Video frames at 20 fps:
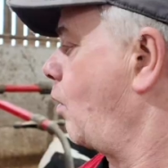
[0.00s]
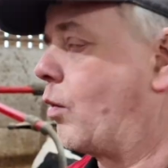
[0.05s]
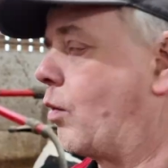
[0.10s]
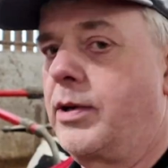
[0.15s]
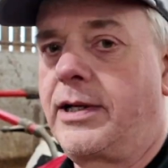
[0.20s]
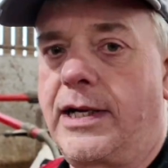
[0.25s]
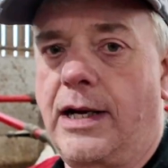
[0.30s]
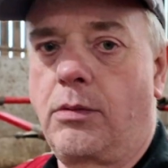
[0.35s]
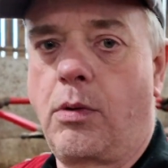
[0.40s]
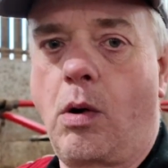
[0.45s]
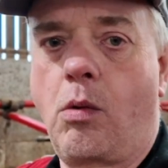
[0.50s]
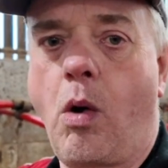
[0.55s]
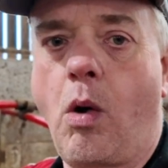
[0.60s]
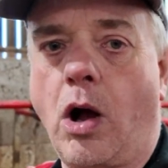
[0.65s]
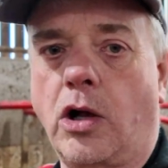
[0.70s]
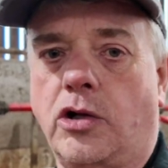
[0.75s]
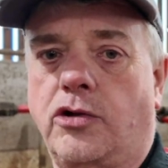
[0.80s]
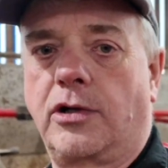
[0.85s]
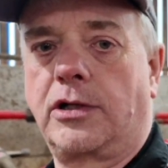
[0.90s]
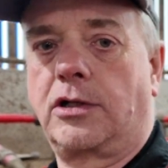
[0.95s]
And what we did, we
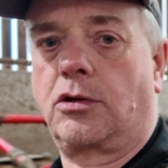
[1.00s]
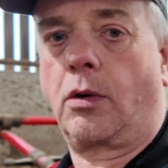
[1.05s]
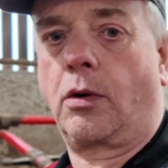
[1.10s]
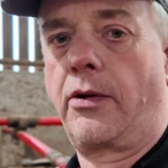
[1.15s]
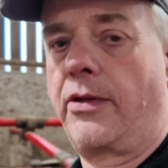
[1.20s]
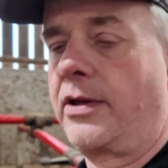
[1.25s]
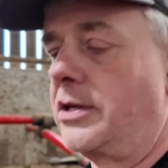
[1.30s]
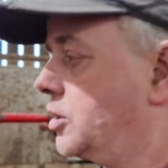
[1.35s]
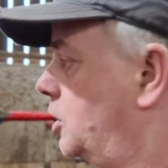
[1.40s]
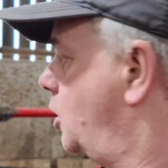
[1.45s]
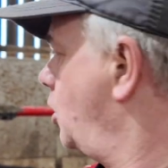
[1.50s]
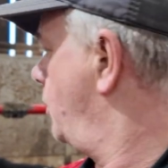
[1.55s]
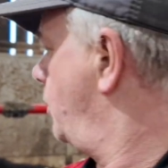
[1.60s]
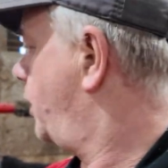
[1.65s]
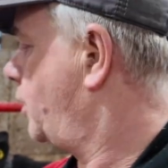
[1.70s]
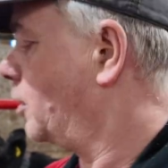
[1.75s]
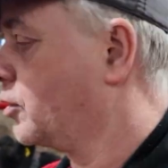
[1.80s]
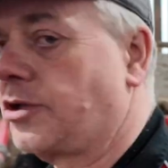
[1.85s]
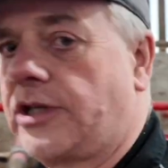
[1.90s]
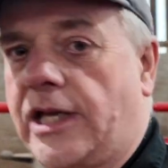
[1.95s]
walked her into one of these
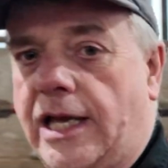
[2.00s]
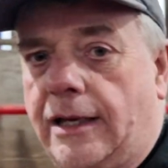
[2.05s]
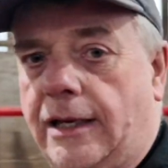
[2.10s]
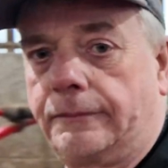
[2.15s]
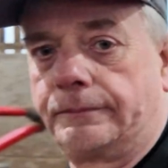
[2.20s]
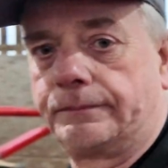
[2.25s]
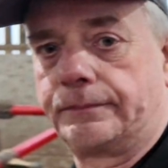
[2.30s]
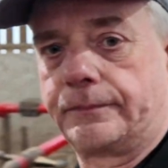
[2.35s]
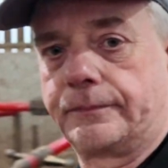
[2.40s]
cubicles here,